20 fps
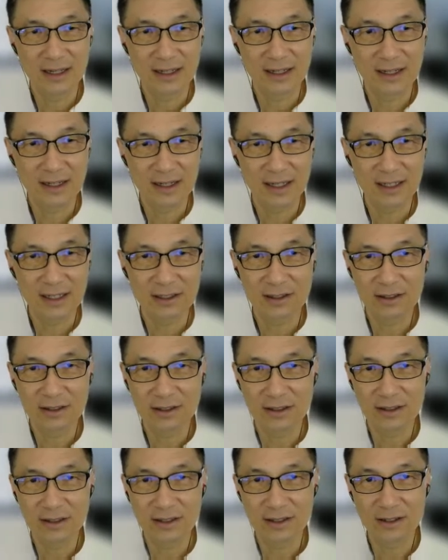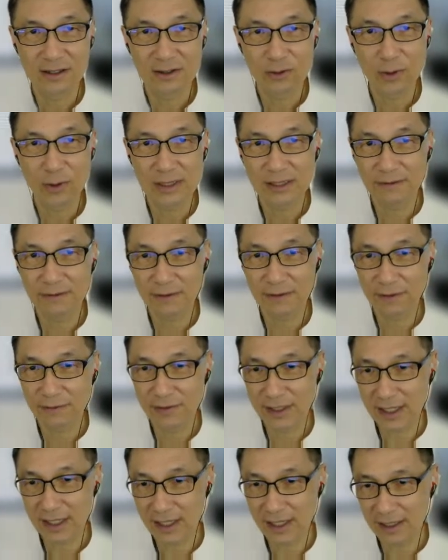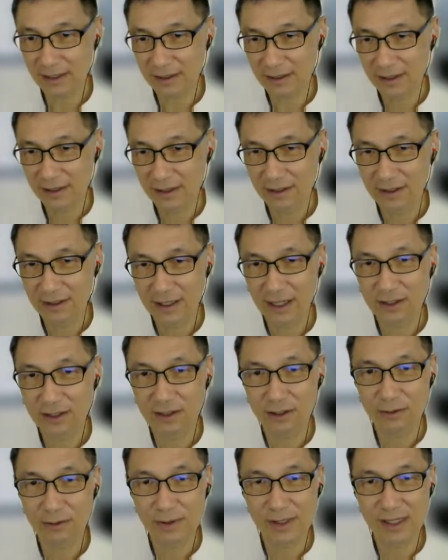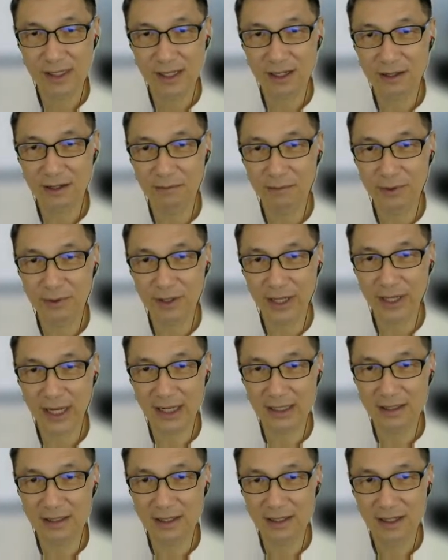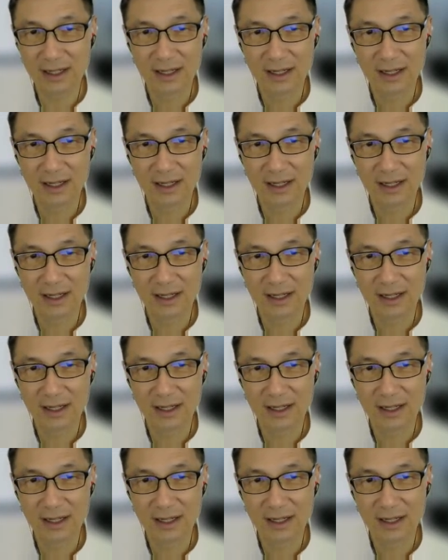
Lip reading: In 2015, the NTUC complained